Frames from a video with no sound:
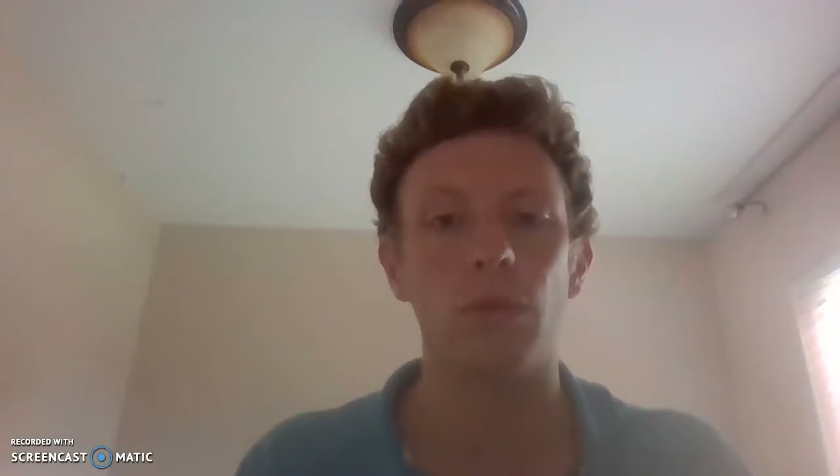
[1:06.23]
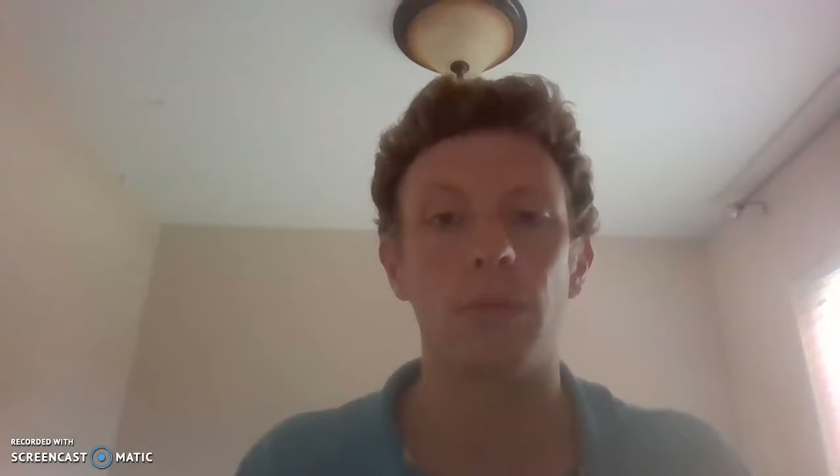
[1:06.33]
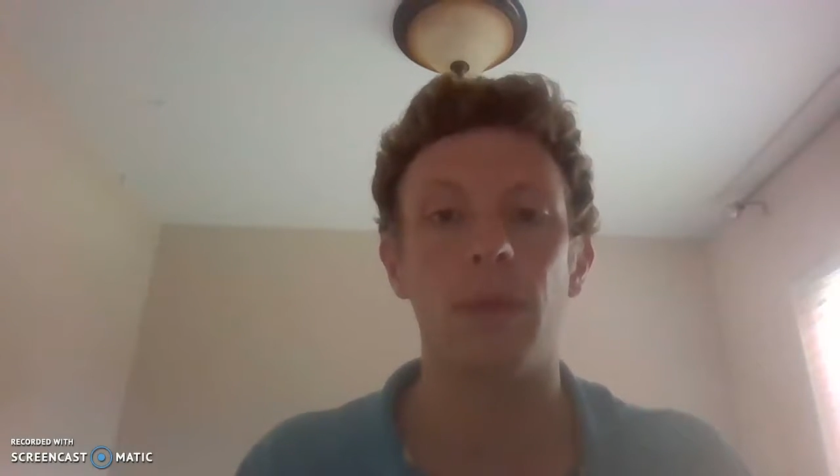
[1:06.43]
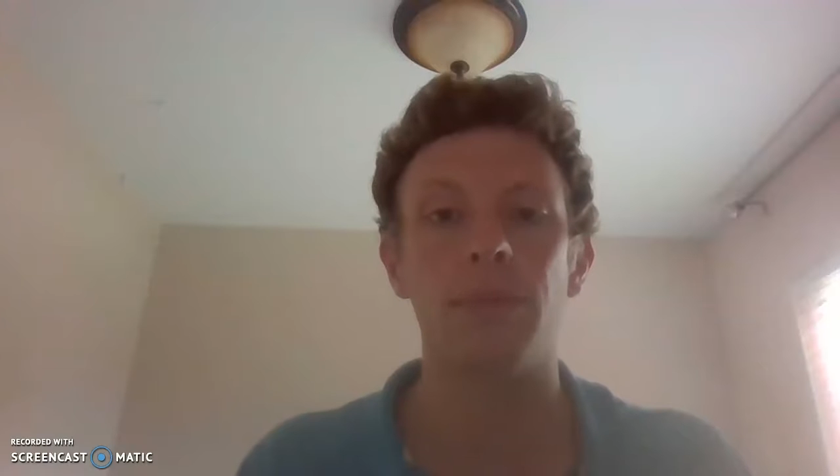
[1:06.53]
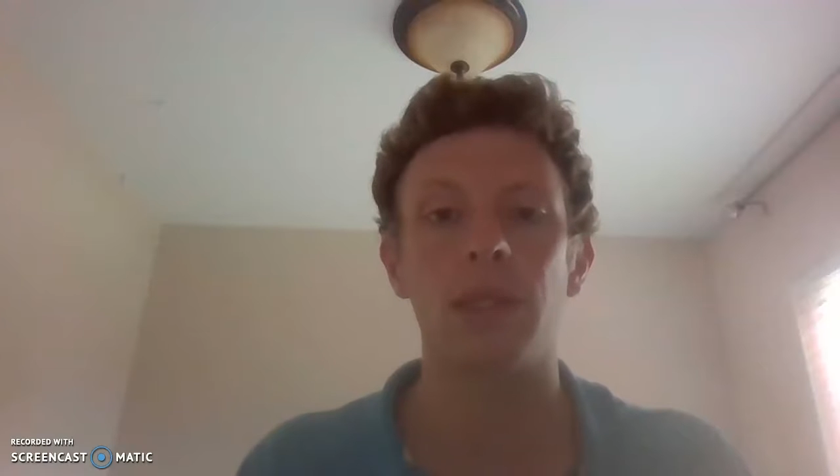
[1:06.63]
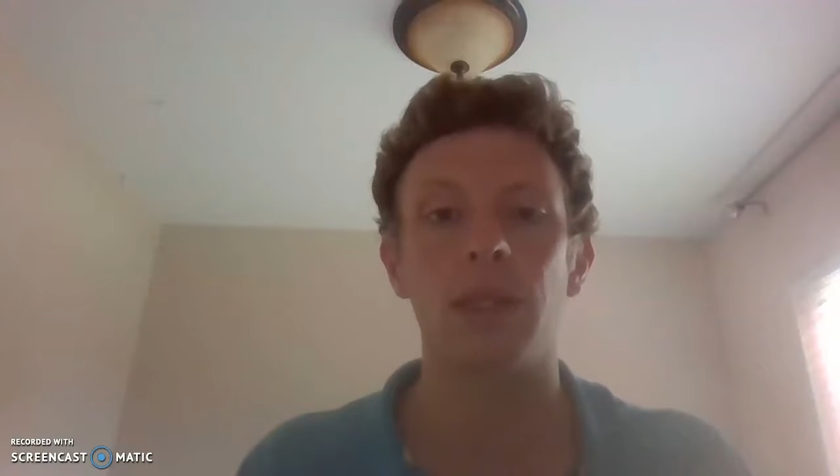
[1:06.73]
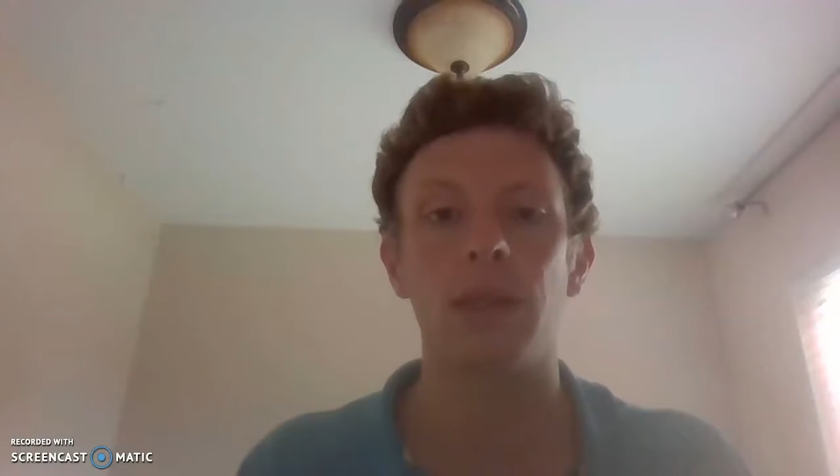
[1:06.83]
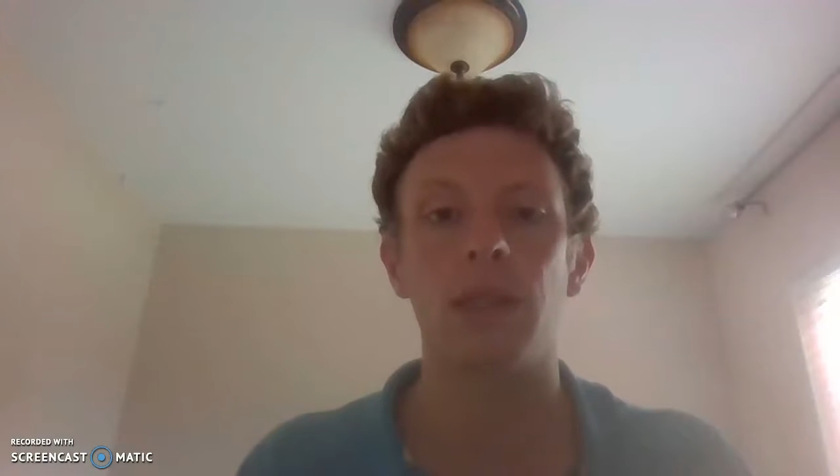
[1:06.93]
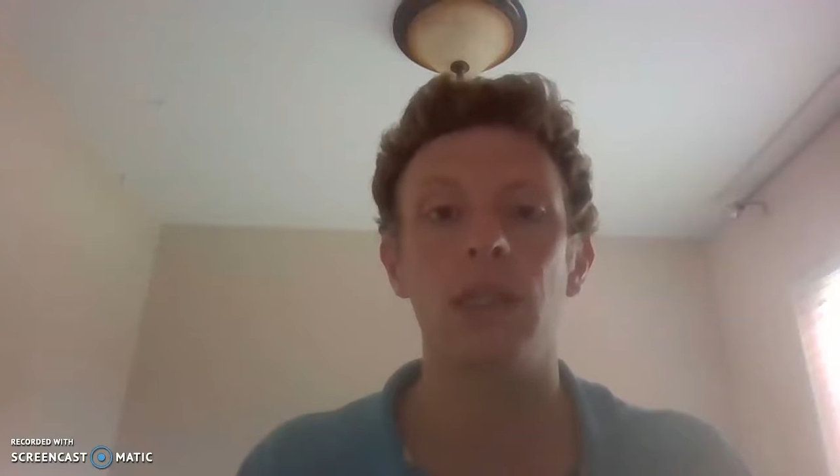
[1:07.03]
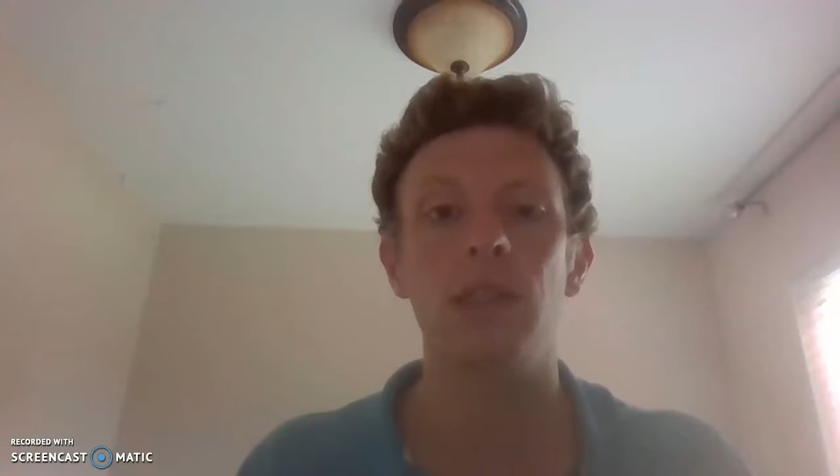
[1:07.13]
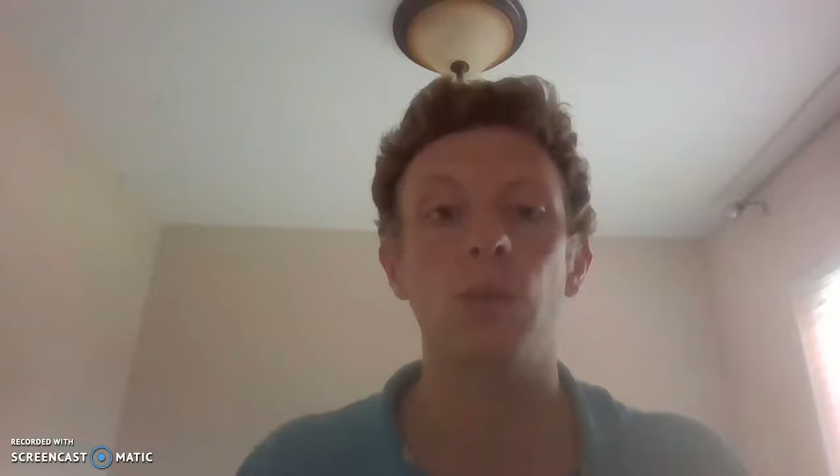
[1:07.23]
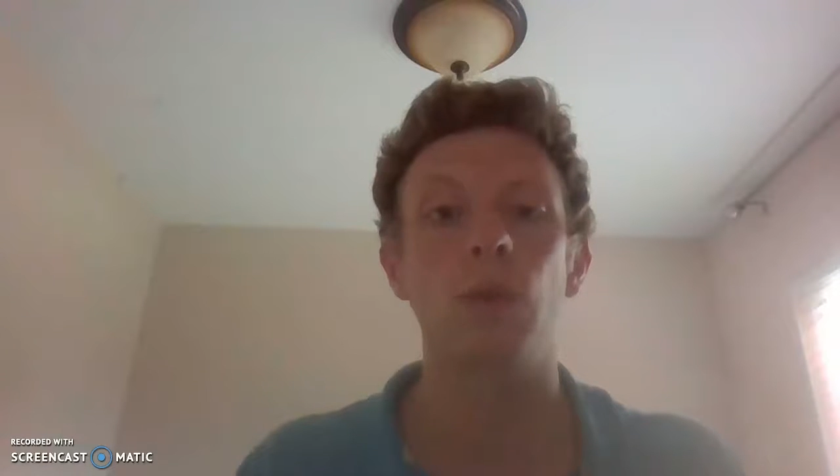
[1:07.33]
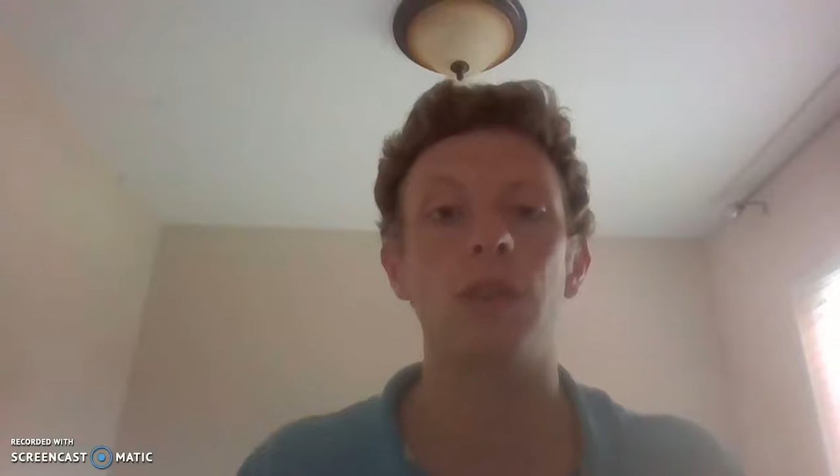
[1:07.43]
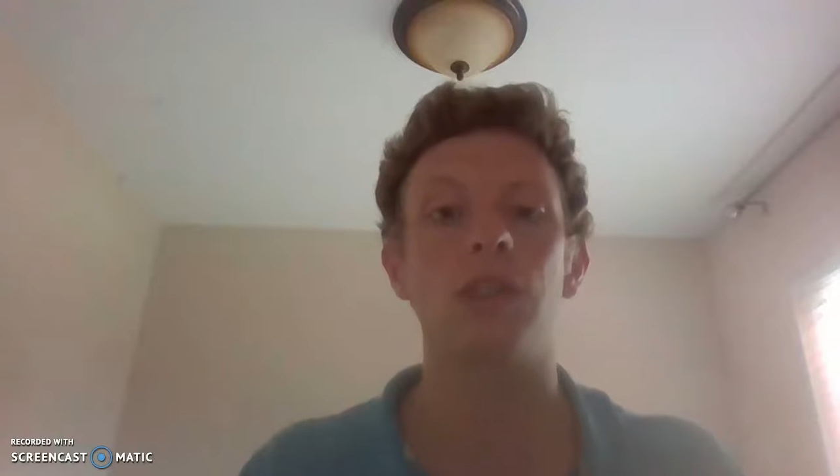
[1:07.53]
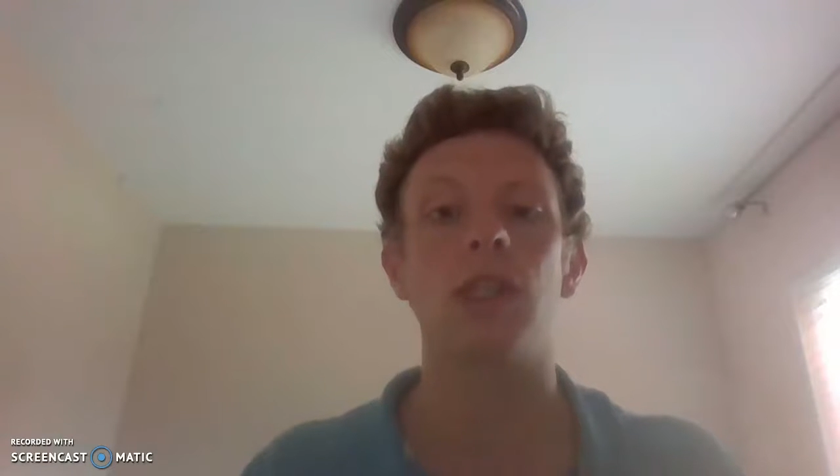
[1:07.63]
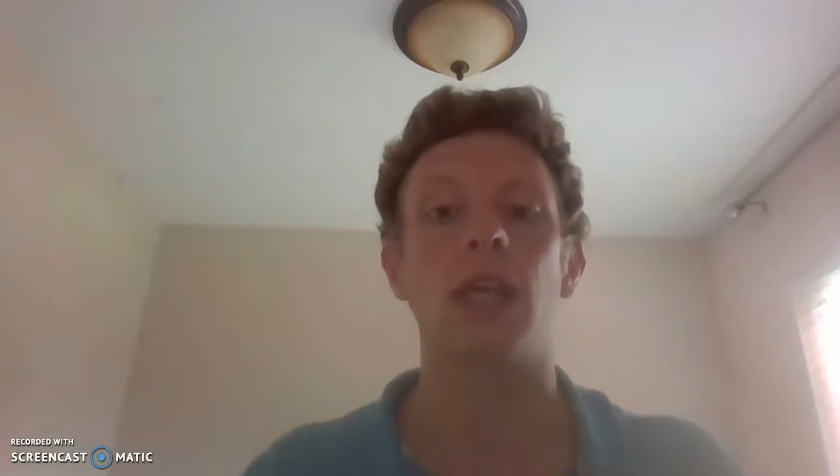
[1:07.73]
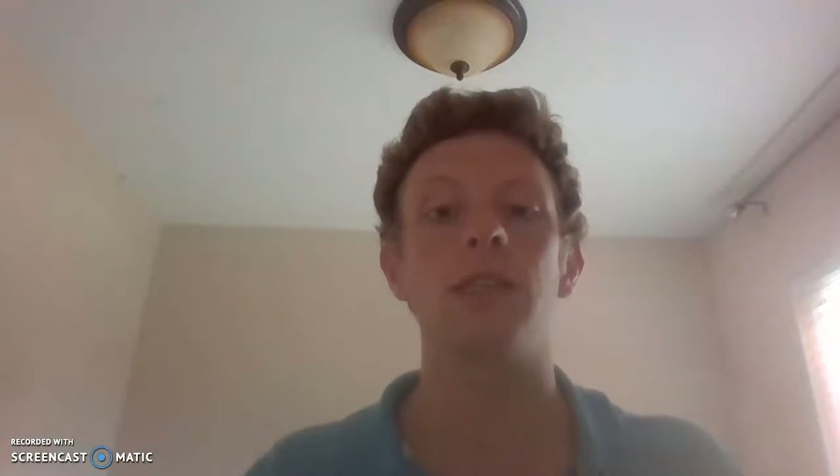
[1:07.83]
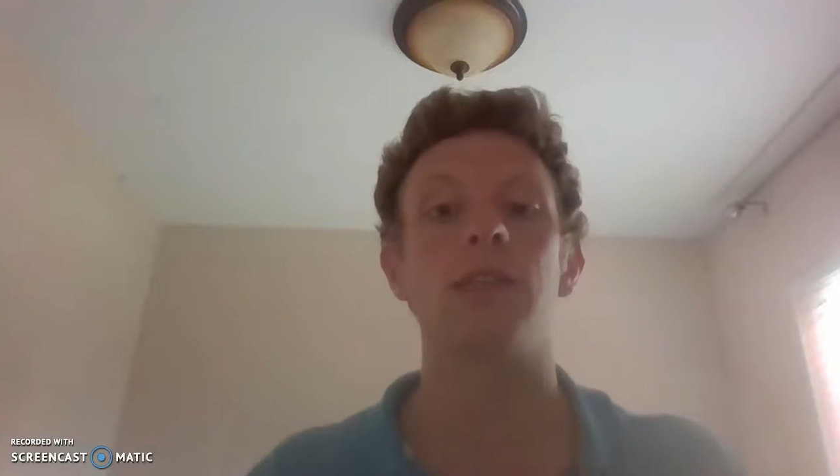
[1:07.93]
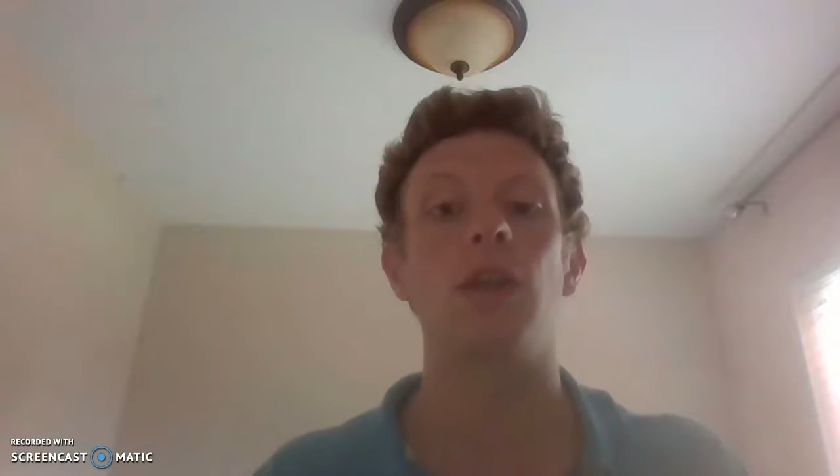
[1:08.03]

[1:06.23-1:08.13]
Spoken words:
Remember that these were states,